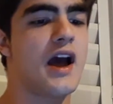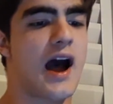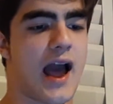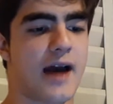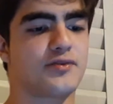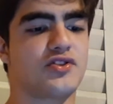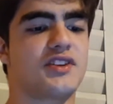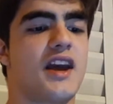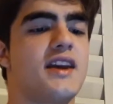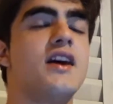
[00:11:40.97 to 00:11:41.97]
I have to
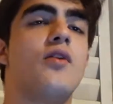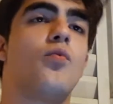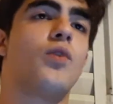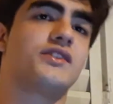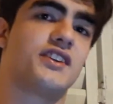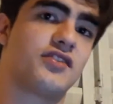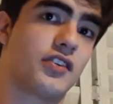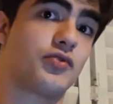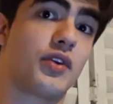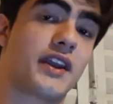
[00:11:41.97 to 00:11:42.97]
say, once I
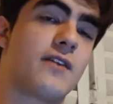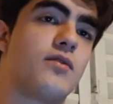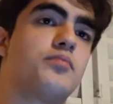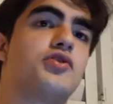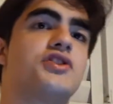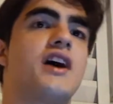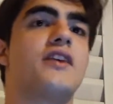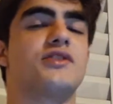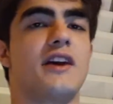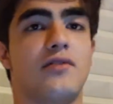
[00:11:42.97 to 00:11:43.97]
started doing cable
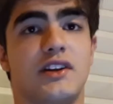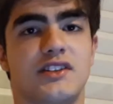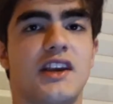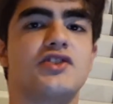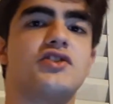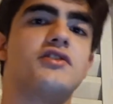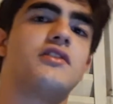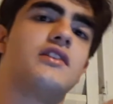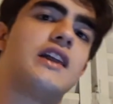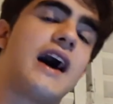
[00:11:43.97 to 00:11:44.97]
pushdowns, cable
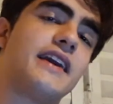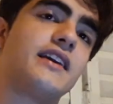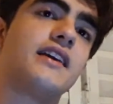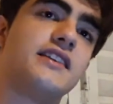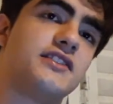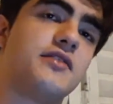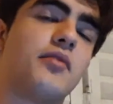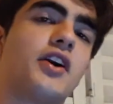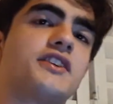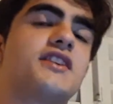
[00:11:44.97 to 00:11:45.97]
extension, lying EC
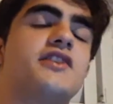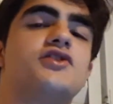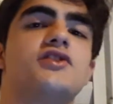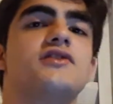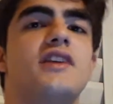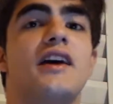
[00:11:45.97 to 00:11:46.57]
bar extensions,